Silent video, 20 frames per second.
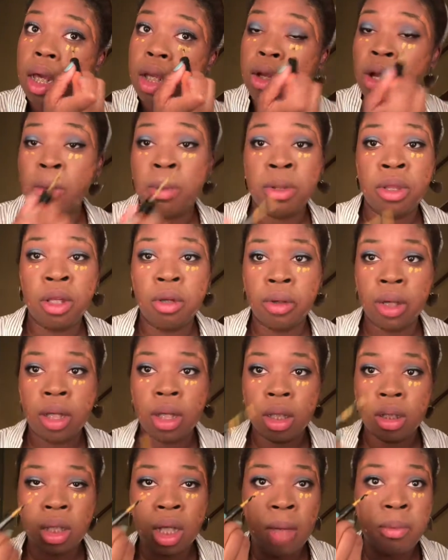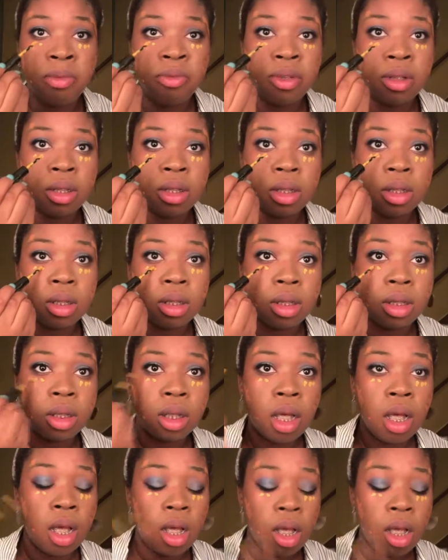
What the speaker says: I know I put the green on top of it, just